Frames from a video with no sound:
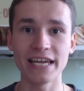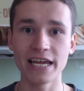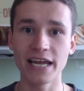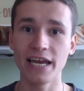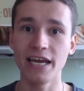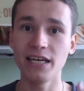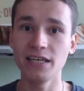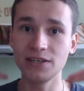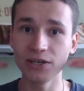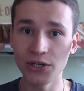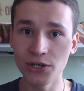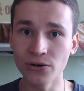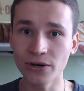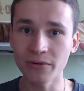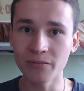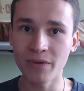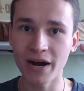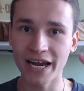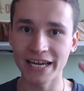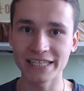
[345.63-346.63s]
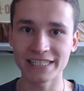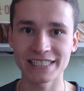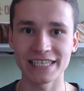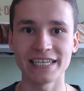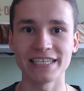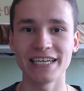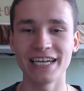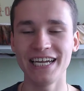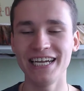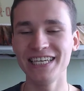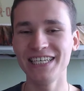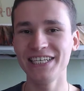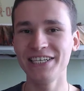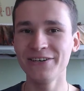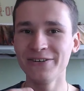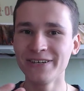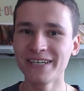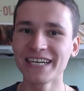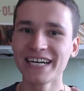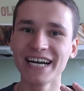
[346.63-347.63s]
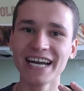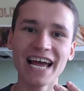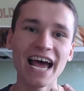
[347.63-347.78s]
in your mindset in your